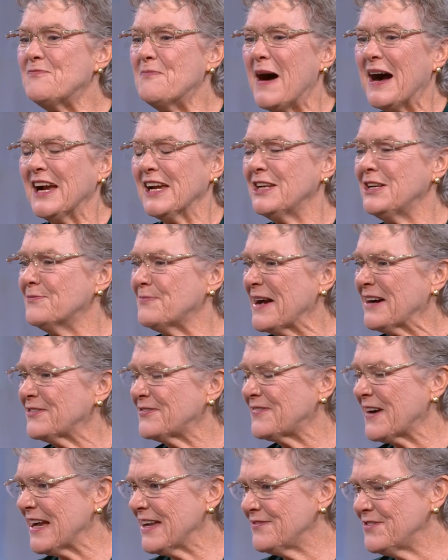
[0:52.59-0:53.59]
of mine about
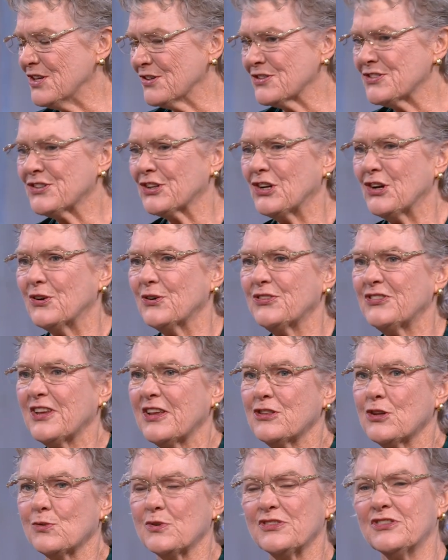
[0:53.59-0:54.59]
five years ago
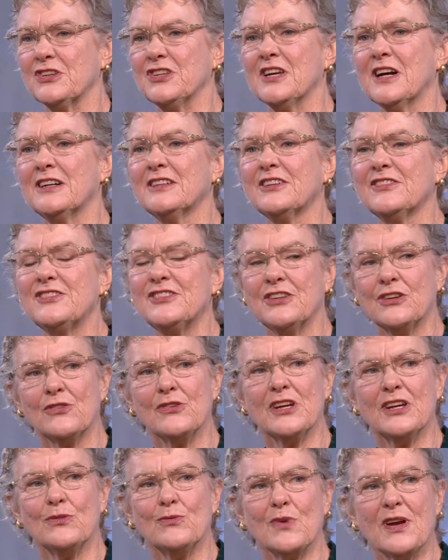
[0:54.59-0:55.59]
said there was a young
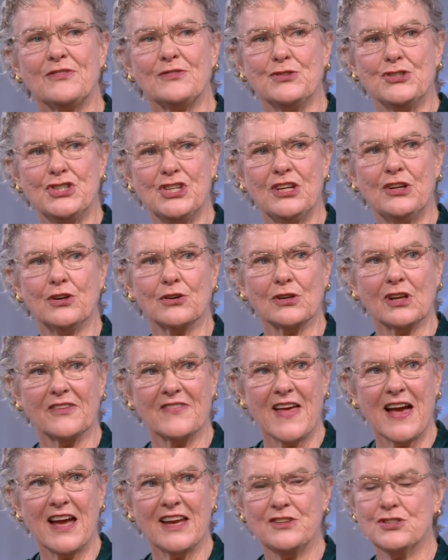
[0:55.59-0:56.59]
Syrian refugee girl
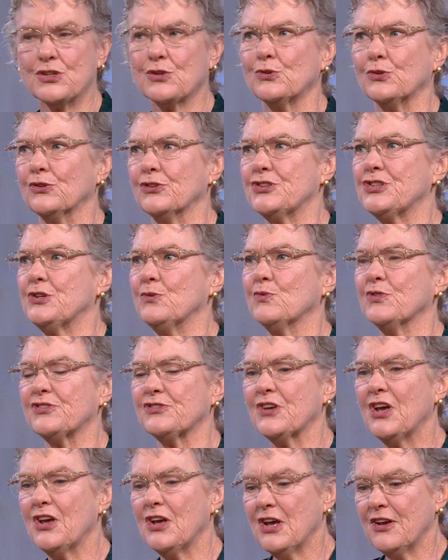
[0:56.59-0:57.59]
in the high school, and she
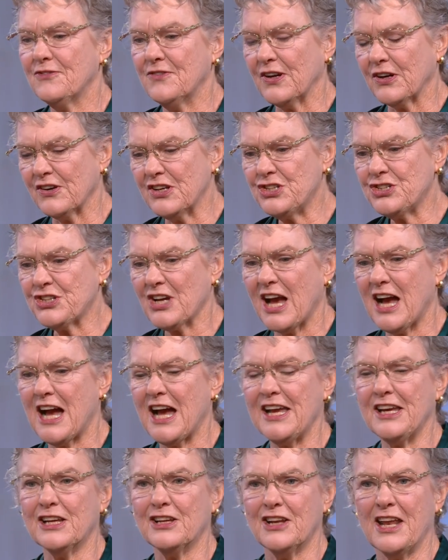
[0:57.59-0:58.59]
was very
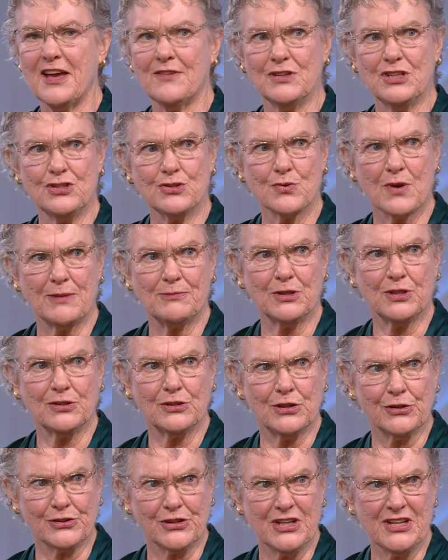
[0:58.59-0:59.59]
shy and having trouble
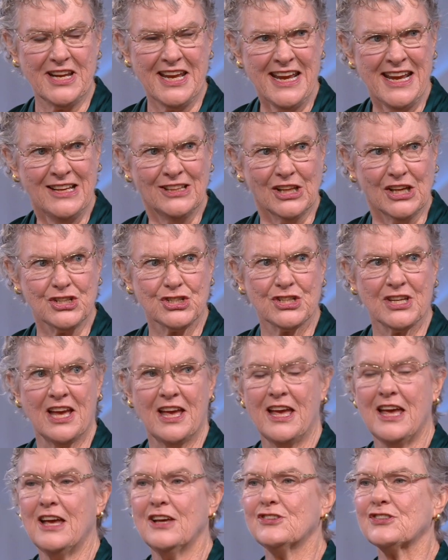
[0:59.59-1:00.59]
learning English.
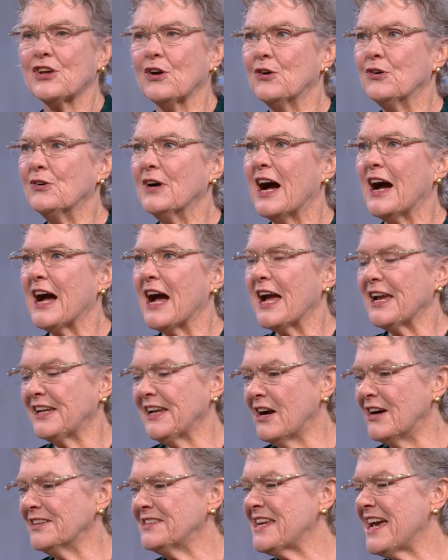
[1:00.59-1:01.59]
So I
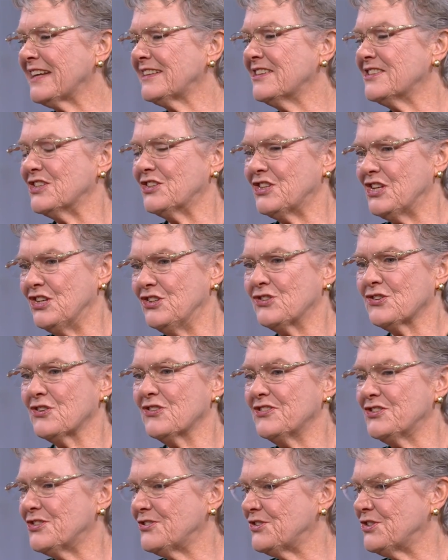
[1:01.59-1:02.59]
contacted the teacher,
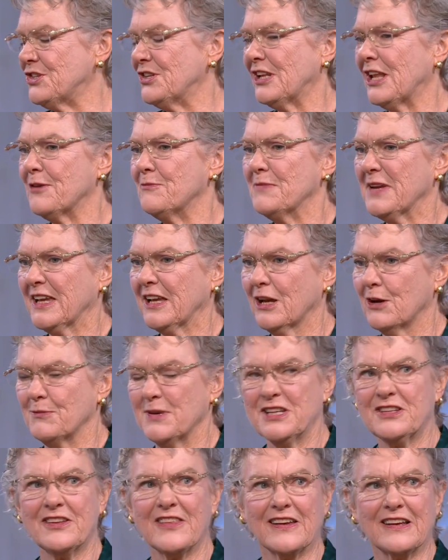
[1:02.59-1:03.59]
and she let me
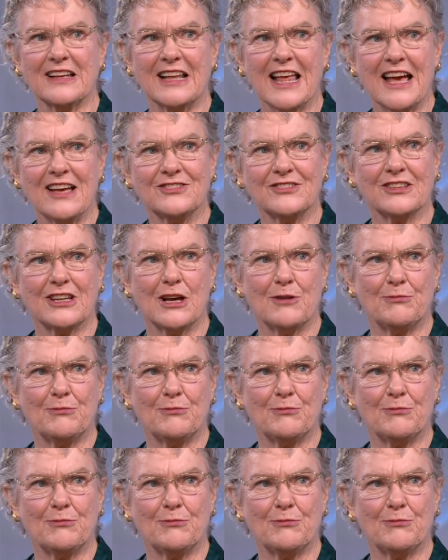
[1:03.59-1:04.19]
come into the class a